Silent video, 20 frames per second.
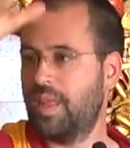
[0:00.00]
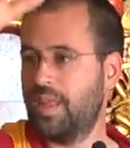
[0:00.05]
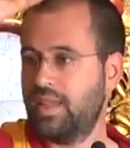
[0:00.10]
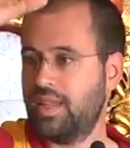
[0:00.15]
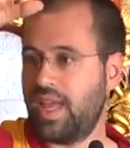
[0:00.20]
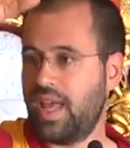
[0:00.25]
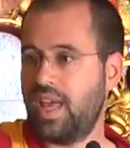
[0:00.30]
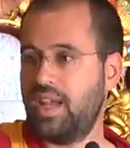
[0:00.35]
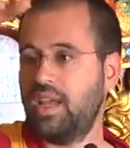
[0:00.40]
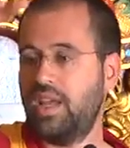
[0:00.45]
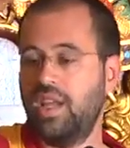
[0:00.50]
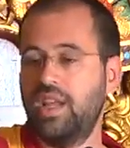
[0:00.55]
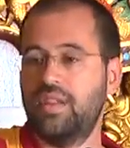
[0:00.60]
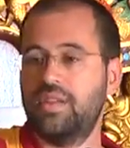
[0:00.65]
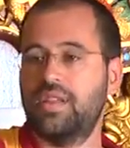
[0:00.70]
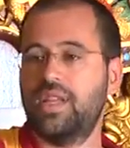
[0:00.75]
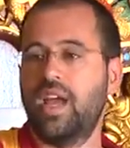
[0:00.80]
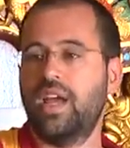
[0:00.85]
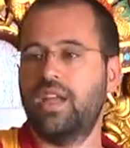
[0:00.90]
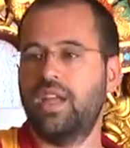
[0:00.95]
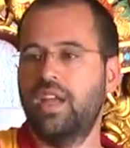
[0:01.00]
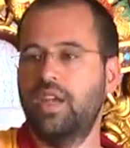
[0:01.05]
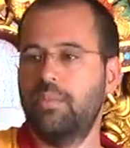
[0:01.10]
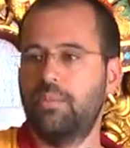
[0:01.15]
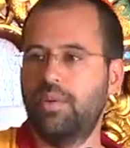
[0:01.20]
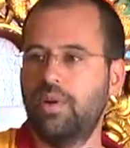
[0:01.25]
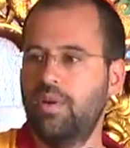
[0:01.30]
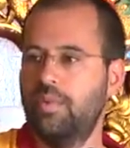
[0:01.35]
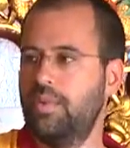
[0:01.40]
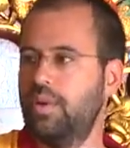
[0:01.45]
Then inside
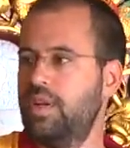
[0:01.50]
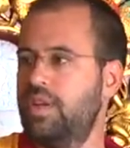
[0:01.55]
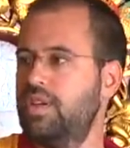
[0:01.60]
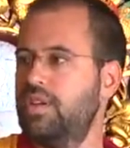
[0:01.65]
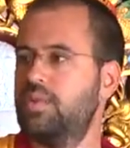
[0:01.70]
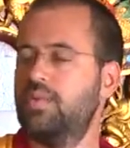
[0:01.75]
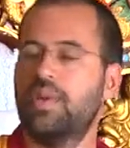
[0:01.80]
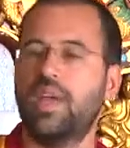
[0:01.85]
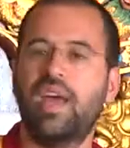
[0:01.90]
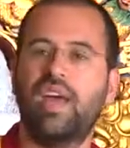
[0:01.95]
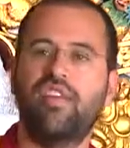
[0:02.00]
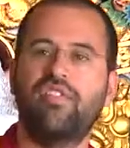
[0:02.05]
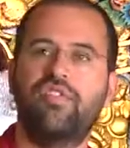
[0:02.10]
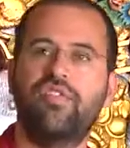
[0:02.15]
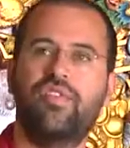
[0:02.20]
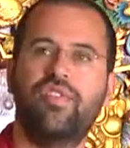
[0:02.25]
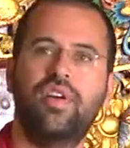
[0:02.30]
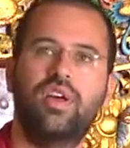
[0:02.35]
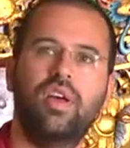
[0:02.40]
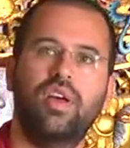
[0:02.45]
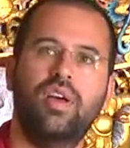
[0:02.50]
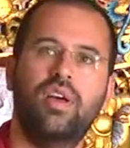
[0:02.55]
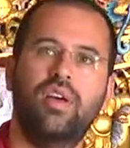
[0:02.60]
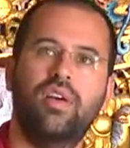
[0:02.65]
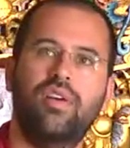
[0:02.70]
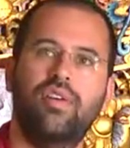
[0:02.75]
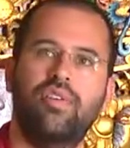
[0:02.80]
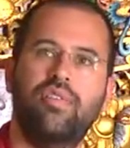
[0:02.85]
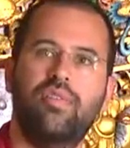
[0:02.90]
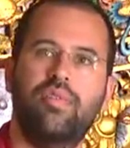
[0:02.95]
impermanent we have
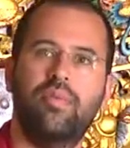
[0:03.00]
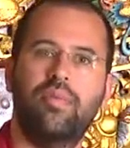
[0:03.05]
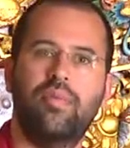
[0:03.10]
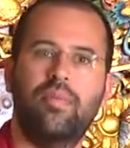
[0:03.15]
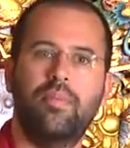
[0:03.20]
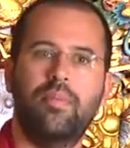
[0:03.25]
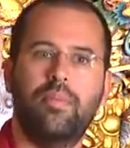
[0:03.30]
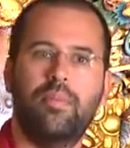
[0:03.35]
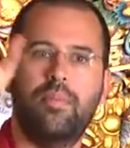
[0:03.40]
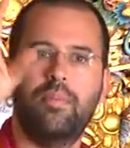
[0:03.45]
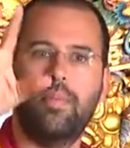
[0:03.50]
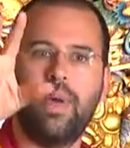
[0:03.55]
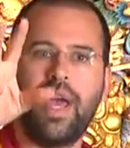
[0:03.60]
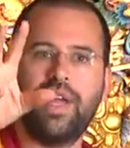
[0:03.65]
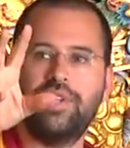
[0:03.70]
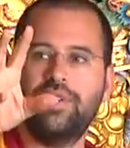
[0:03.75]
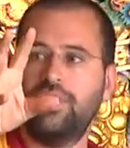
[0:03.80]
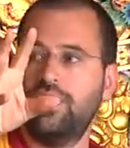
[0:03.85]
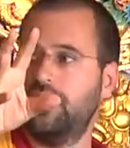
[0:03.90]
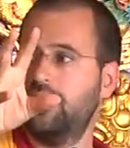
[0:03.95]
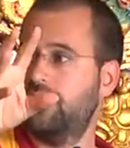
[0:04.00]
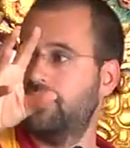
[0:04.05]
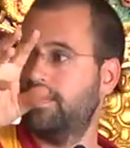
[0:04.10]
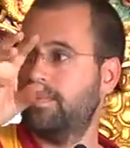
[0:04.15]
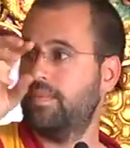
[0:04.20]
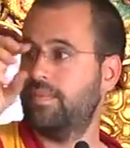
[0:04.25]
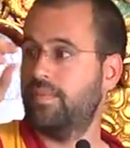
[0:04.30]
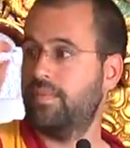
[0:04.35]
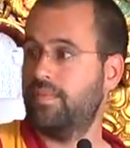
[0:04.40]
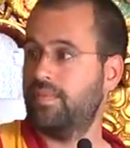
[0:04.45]
matter,
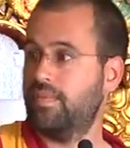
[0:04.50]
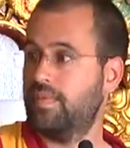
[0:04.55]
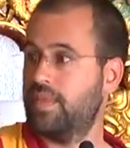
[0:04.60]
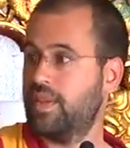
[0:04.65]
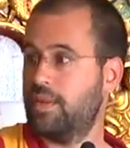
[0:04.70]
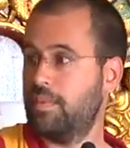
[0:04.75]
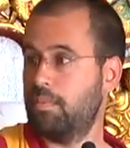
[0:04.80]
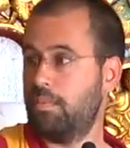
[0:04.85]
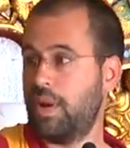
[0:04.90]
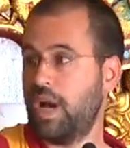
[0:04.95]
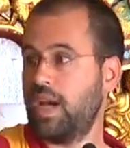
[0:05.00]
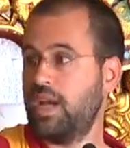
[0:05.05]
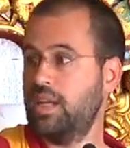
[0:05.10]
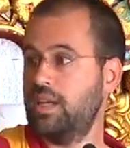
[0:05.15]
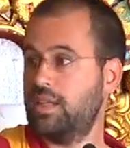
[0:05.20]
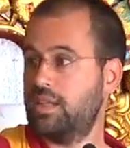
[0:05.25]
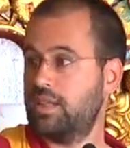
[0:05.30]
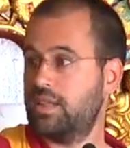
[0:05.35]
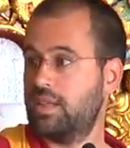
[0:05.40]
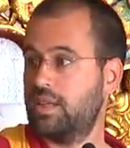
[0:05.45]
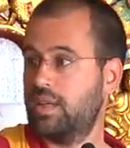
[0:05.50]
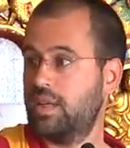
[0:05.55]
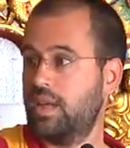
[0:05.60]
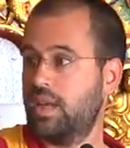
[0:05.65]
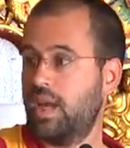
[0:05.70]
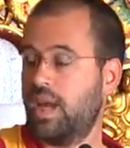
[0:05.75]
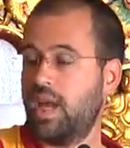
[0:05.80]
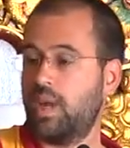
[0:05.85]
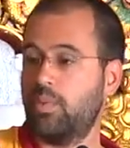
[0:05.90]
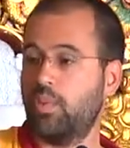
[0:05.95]
mind,
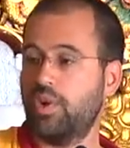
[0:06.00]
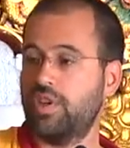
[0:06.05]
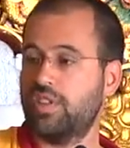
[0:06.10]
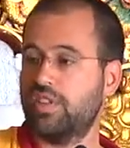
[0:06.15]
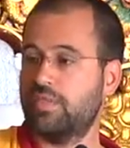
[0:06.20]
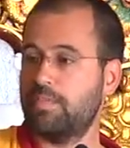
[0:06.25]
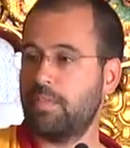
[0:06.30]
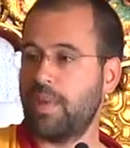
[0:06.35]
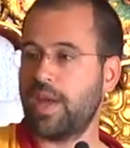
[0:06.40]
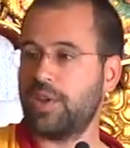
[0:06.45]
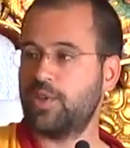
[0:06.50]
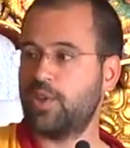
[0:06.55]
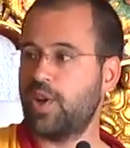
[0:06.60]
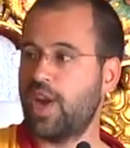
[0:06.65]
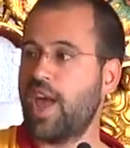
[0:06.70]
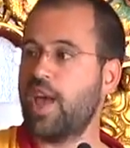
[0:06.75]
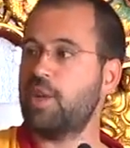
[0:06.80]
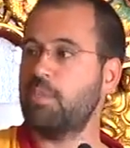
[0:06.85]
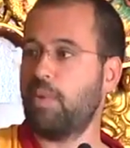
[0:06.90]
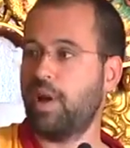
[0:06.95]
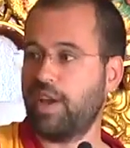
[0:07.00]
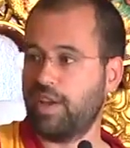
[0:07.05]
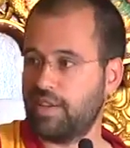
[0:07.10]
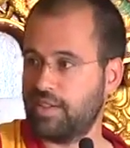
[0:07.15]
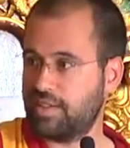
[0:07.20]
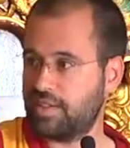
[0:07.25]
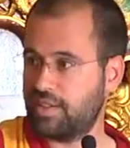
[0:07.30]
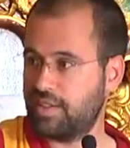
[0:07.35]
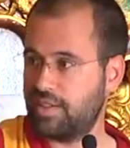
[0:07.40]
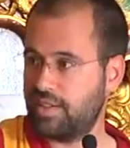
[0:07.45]
and what is matter and mind.
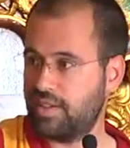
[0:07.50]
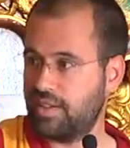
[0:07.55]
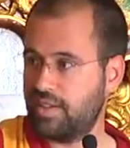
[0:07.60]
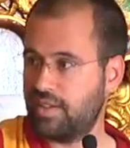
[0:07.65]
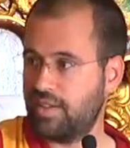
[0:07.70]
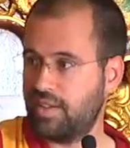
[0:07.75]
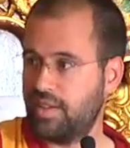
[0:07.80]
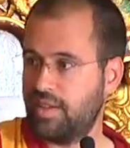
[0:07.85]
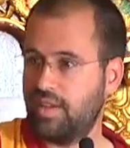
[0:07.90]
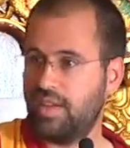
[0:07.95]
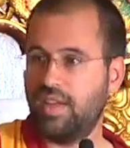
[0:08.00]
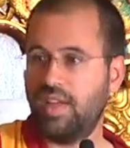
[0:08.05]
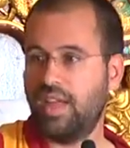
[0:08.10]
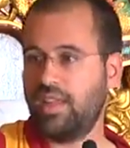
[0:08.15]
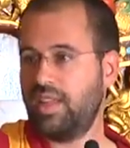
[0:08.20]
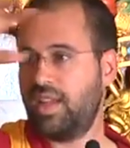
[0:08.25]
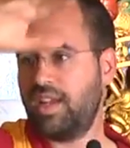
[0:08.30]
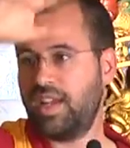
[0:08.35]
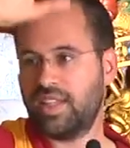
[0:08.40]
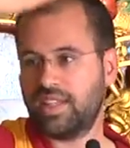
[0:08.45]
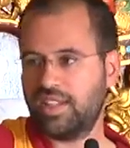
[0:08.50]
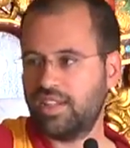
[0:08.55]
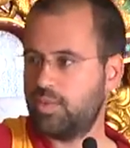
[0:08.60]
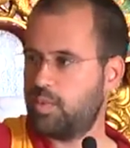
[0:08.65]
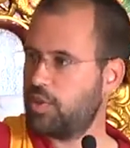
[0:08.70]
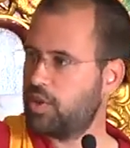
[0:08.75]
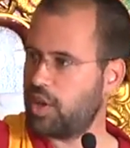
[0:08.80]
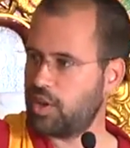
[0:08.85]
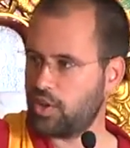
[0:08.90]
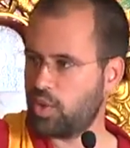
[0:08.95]
And then like this
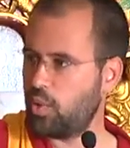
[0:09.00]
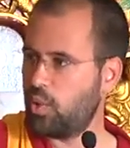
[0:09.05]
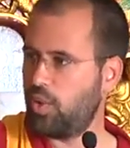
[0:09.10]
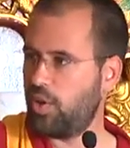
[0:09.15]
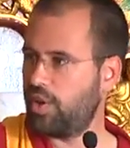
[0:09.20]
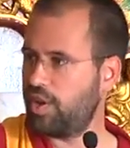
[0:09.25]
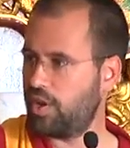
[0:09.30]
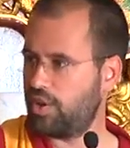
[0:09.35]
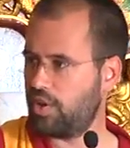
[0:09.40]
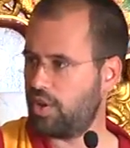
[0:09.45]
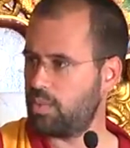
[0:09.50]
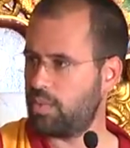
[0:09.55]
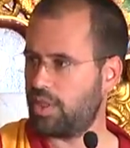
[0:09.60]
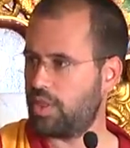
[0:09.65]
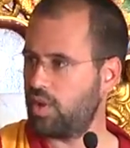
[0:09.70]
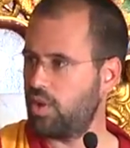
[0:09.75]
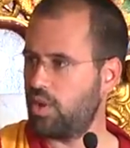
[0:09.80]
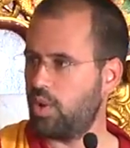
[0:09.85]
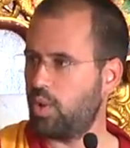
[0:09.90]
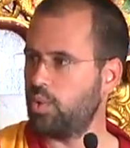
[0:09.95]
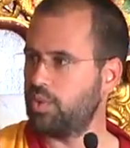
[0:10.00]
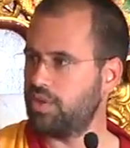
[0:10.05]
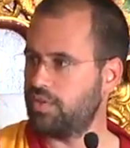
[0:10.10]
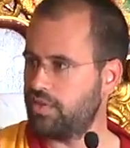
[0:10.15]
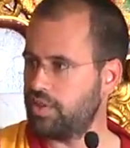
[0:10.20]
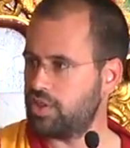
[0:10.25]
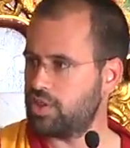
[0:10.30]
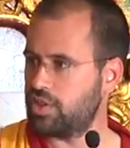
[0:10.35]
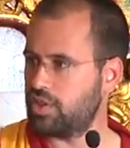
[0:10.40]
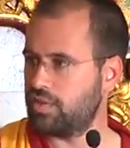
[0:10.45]
we can go on and on with the whole
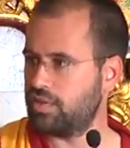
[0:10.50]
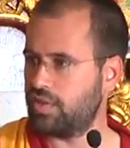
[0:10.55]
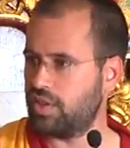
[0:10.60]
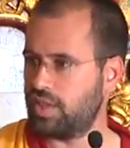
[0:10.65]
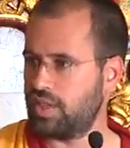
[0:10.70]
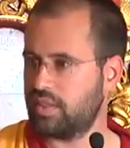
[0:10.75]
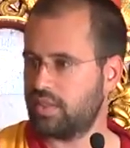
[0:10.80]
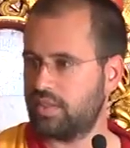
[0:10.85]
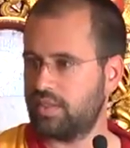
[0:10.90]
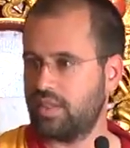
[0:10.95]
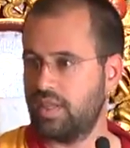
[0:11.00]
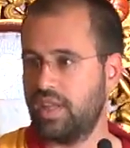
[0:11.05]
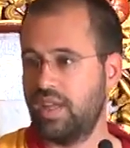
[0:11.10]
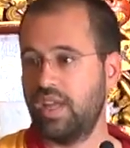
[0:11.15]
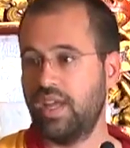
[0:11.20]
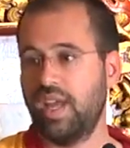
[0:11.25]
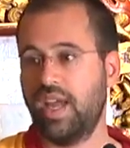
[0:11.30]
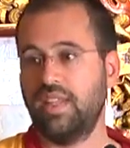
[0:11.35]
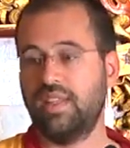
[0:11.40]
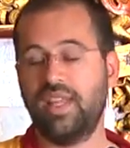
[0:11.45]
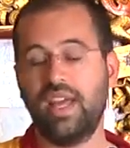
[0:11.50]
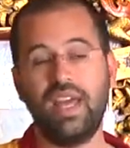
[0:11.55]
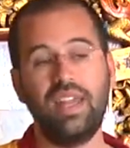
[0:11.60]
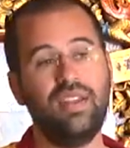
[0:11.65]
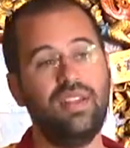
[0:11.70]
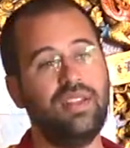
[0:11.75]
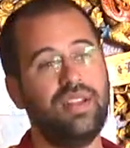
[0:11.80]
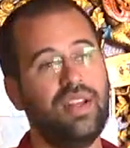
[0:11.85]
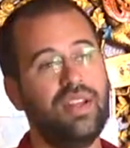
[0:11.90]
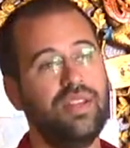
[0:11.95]
division of things. And
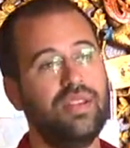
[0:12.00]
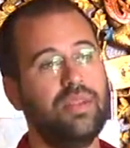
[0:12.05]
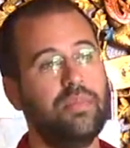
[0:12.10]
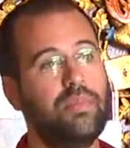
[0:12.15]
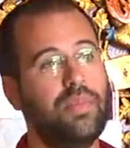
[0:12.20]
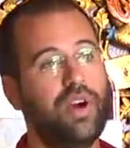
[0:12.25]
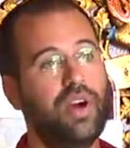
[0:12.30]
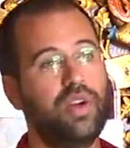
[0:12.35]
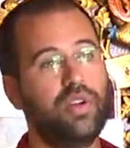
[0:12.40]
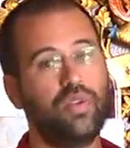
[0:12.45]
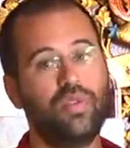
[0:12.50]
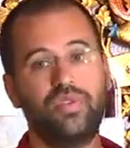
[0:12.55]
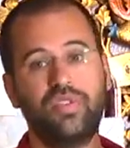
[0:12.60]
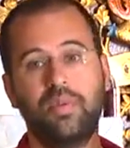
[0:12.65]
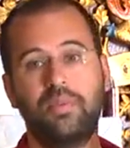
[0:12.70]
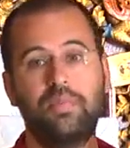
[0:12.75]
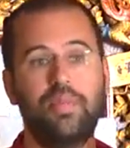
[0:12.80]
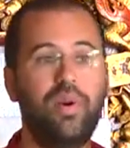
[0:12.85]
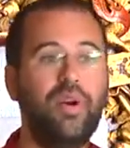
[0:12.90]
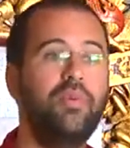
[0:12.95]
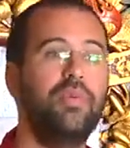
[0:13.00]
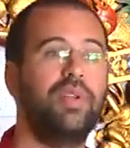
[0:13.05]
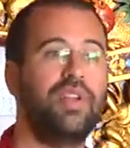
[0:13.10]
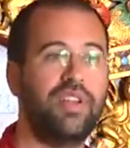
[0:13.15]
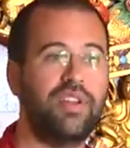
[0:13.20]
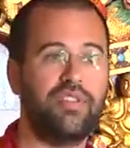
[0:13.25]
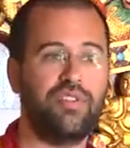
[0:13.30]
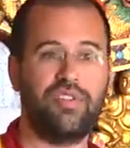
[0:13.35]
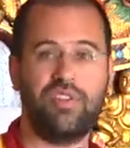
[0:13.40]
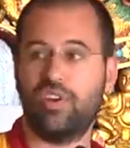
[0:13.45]
then there is a part of the
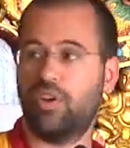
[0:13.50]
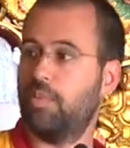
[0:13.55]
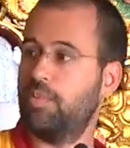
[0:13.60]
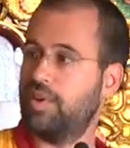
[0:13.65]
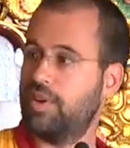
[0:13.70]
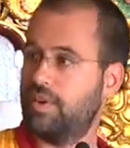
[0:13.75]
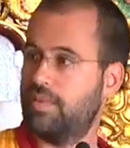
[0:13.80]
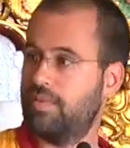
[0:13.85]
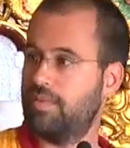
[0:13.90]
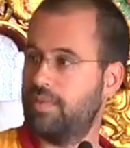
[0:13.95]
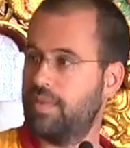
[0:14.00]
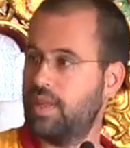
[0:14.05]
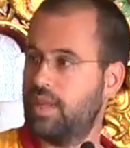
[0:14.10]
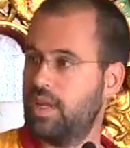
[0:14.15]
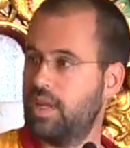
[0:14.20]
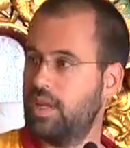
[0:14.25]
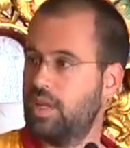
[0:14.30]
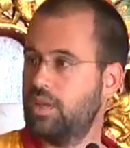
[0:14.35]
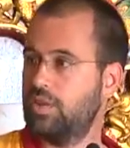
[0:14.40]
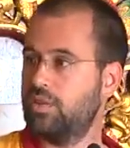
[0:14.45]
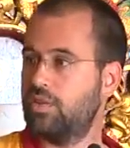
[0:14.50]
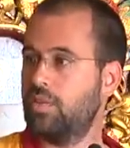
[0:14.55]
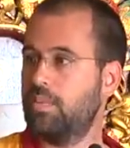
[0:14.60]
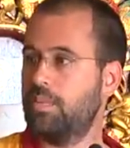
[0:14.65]
permanent phenomena. So